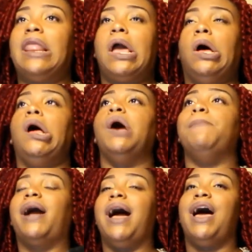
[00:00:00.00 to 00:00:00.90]
Like, oh
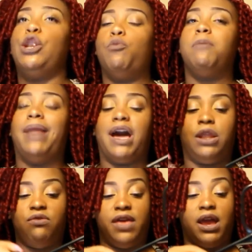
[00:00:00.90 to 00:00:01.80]
my god, no more black
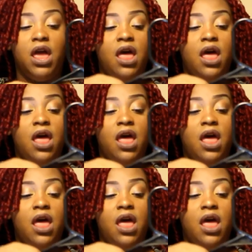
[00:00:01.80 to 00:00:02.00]
clothing.